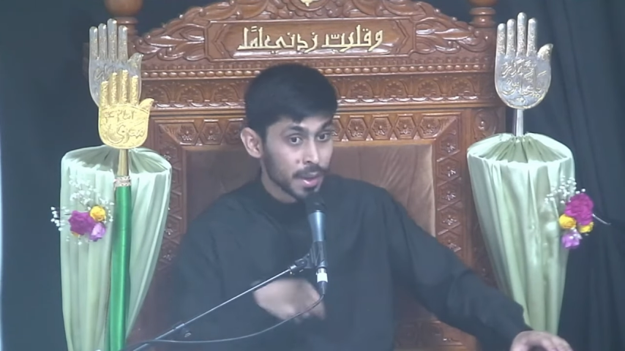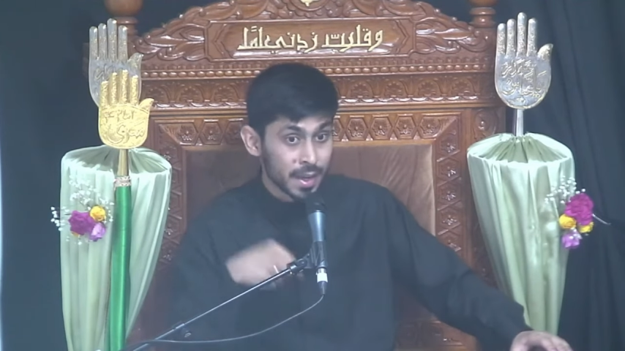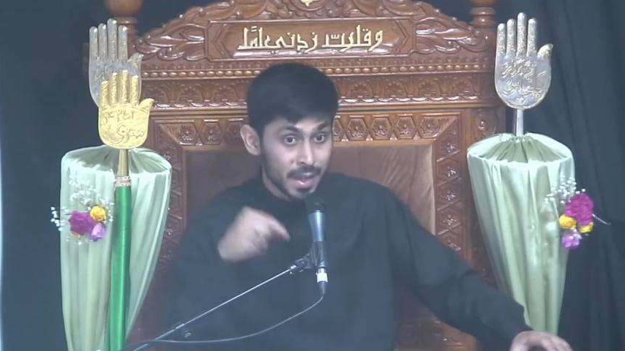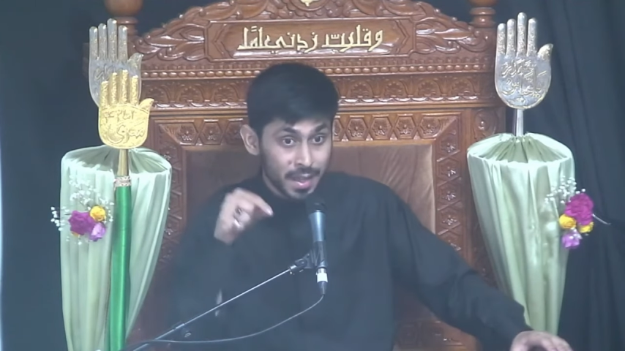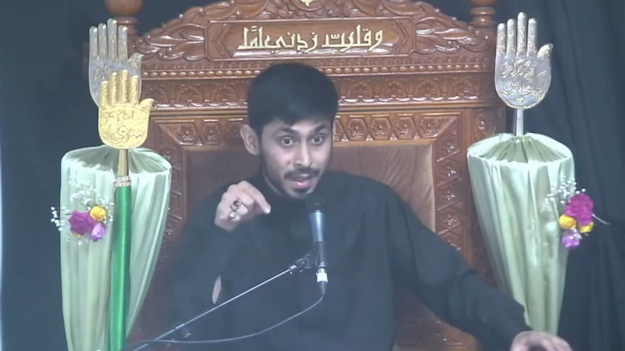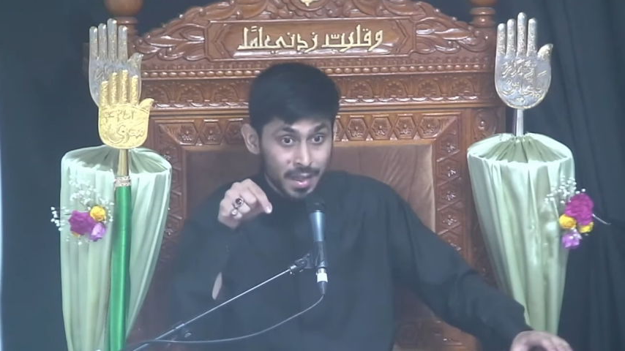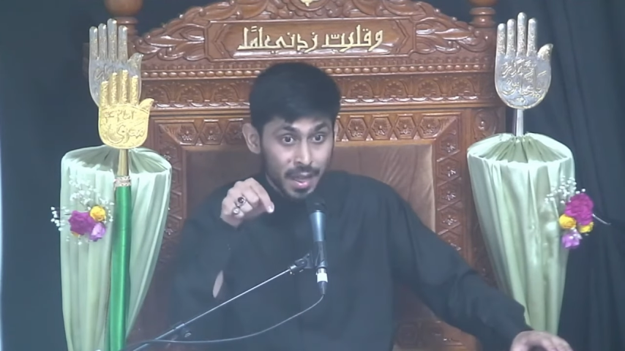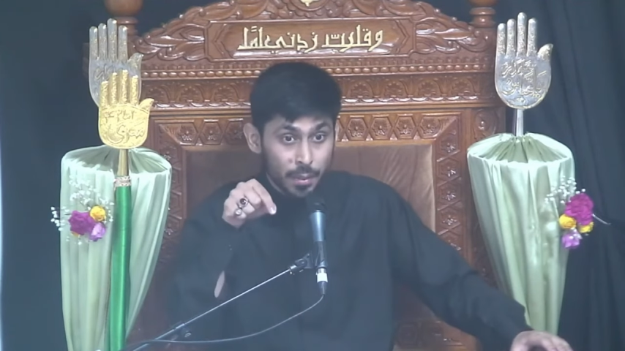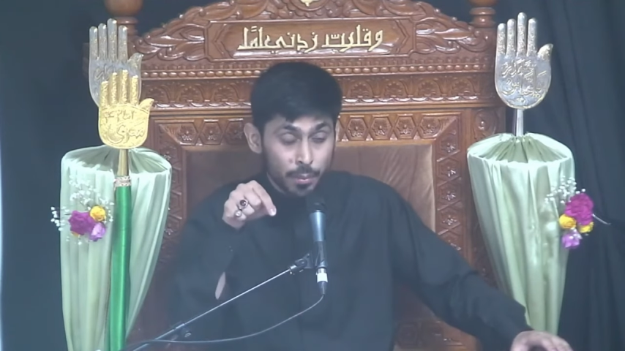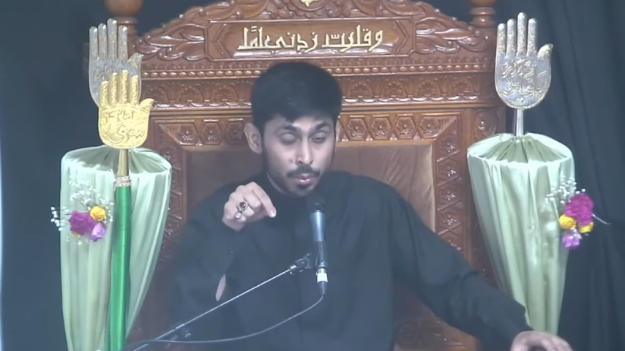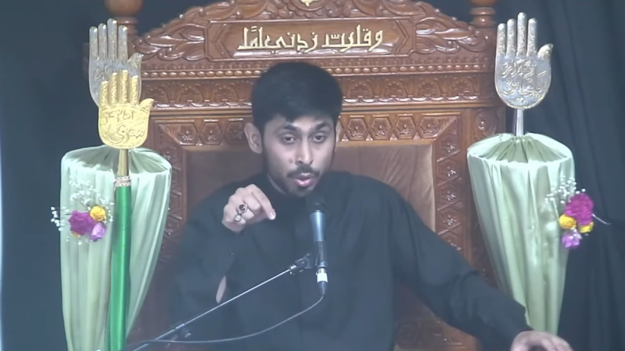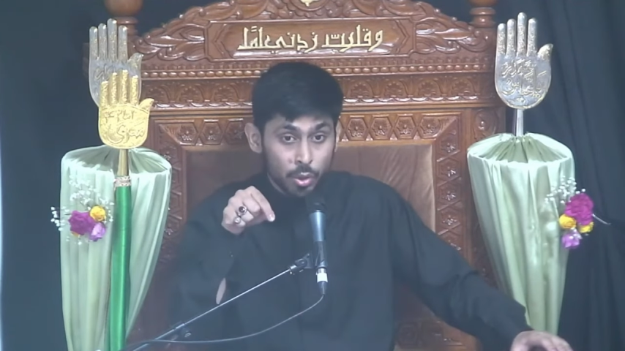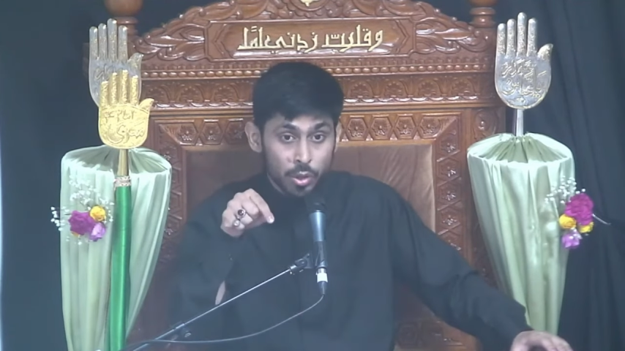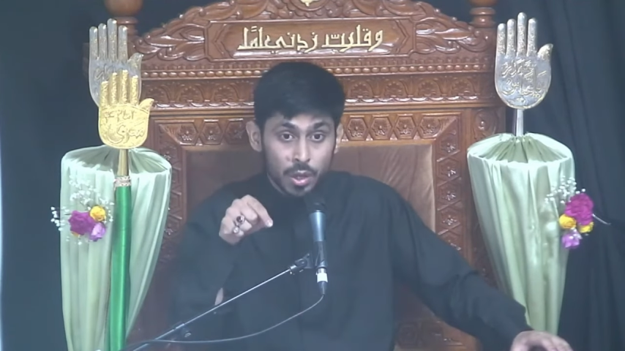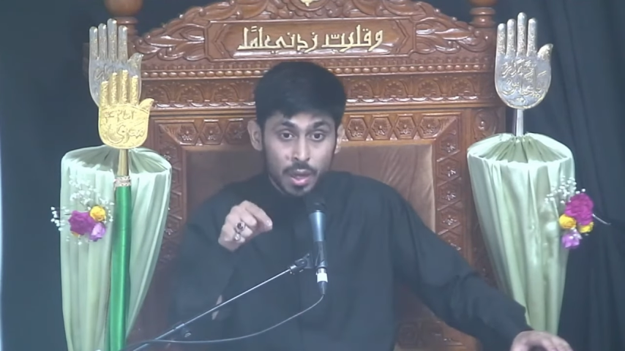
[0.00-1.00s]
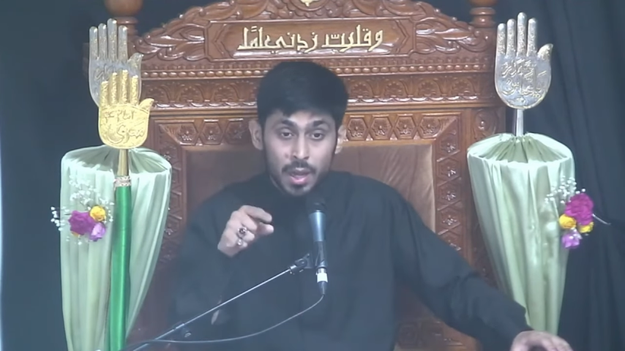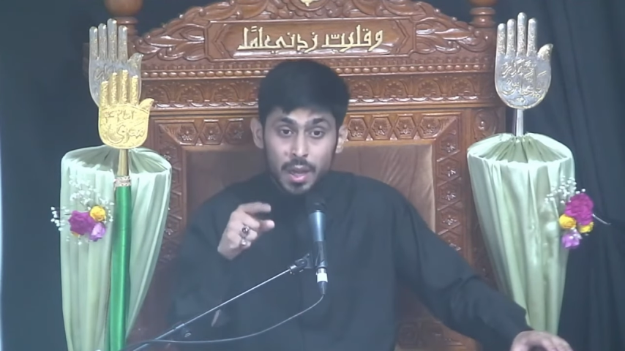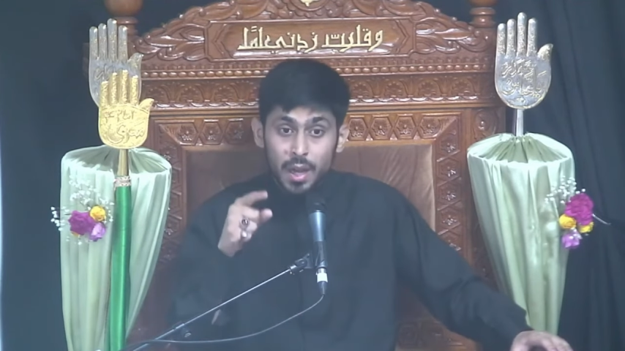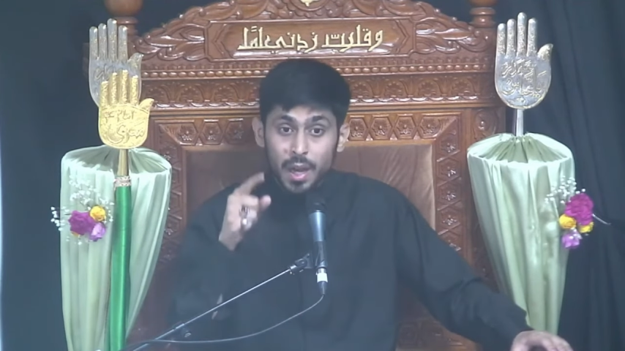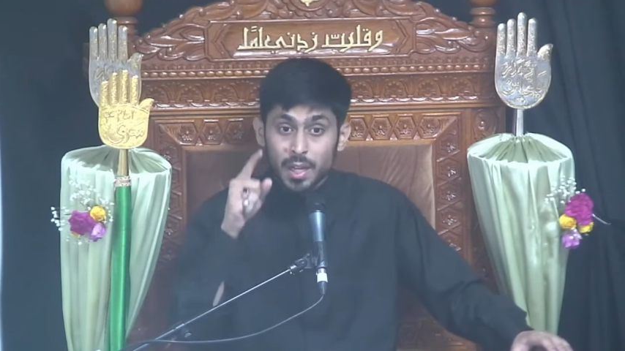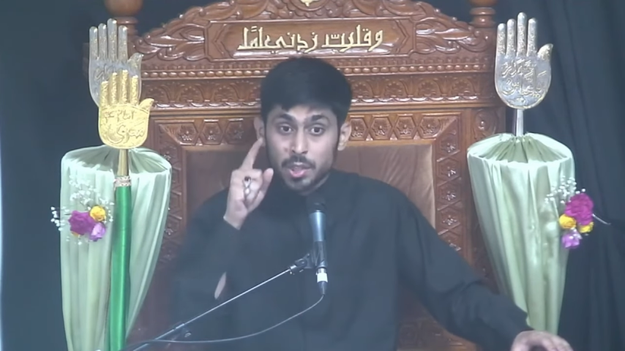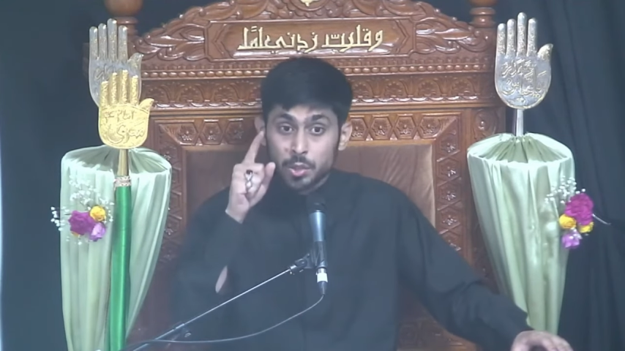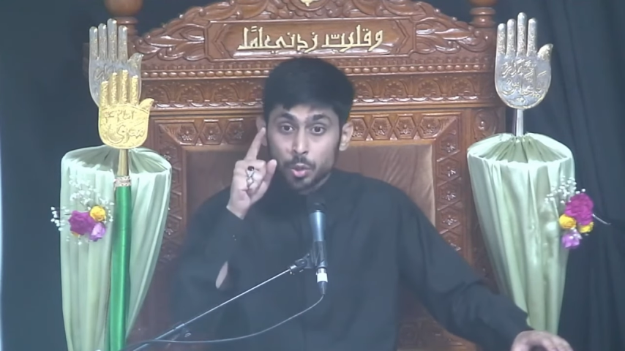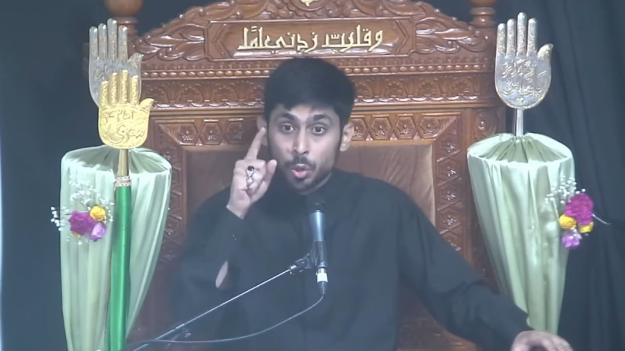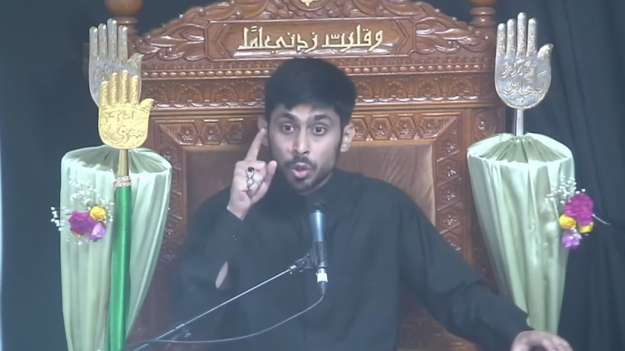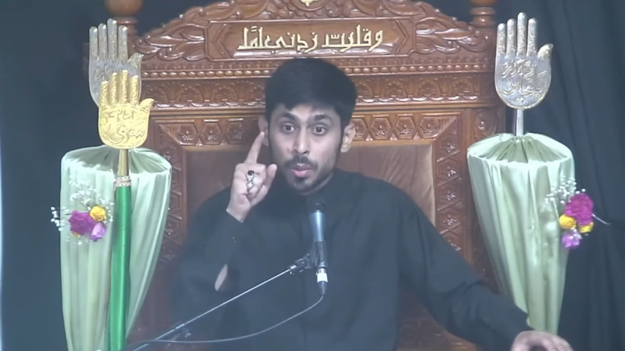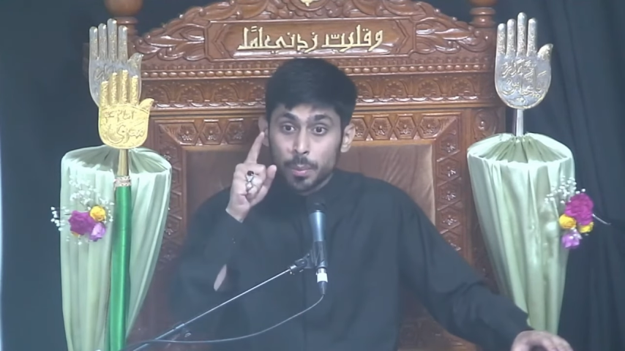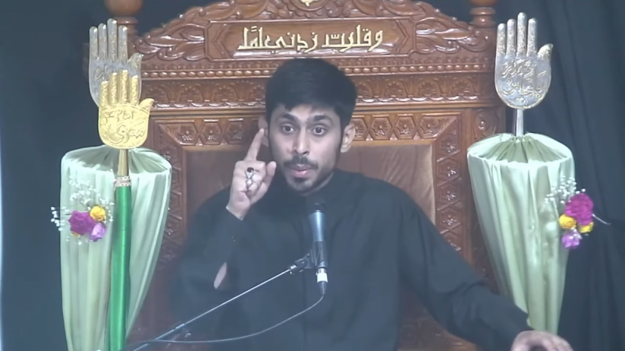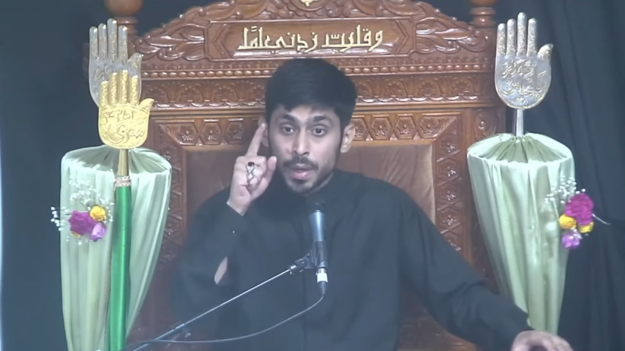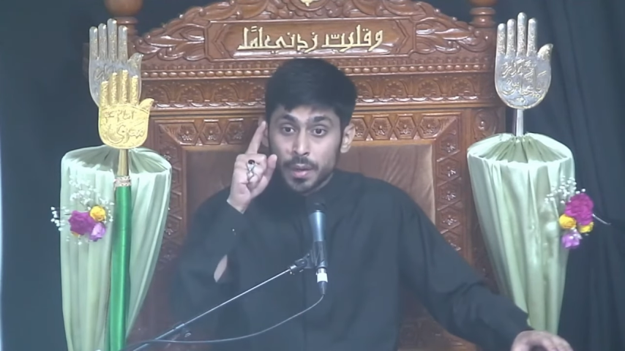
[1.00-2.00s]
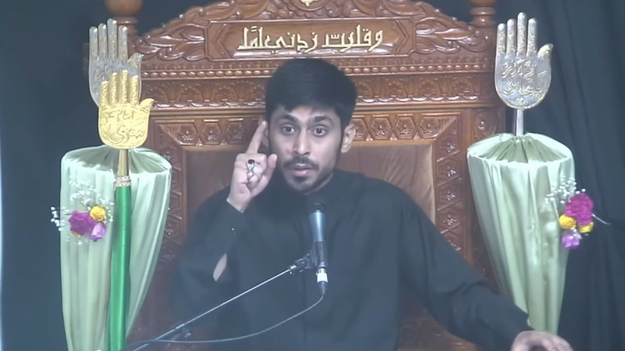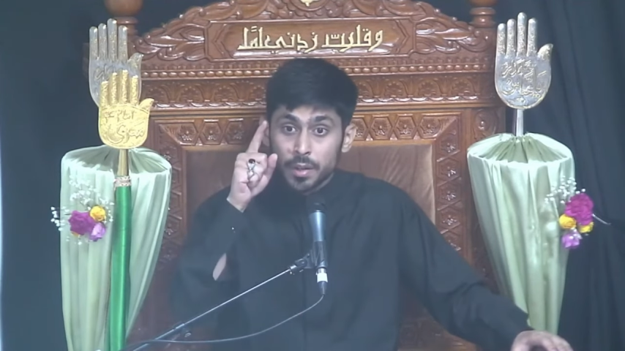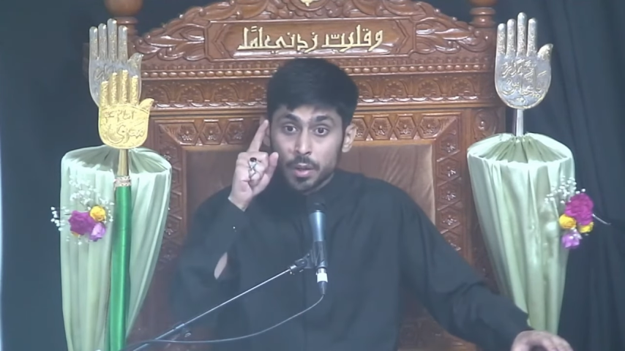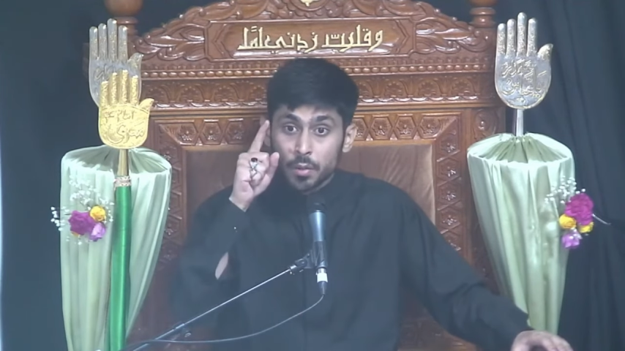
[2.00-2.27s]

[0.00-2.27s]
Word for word: and in that book I saw the period